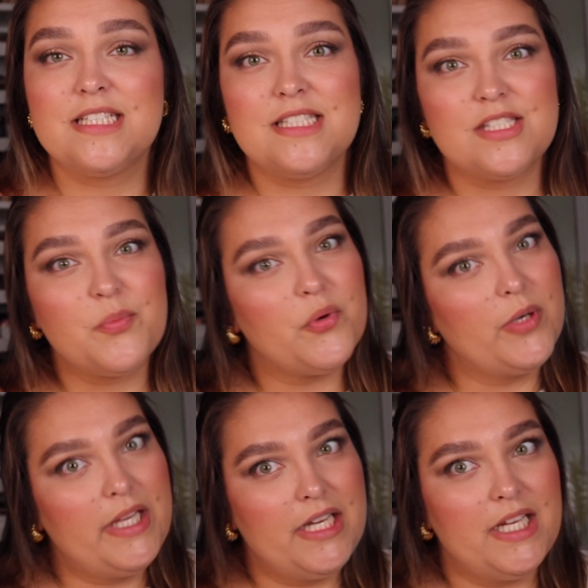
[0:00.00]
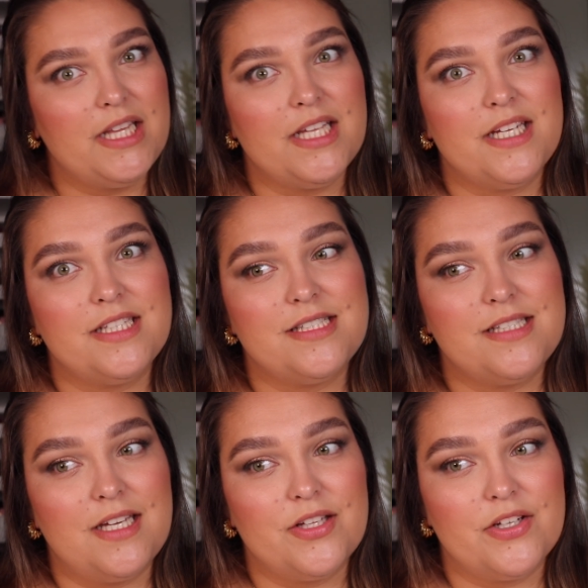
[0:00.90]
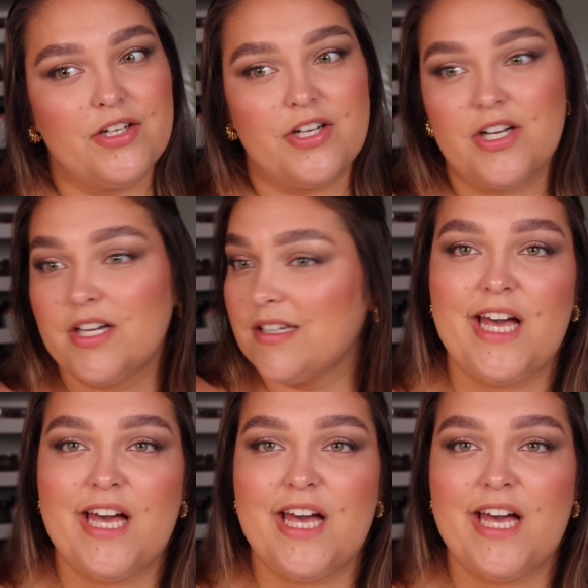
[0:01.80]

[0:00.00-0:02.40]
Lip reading: disappointed in the concealer.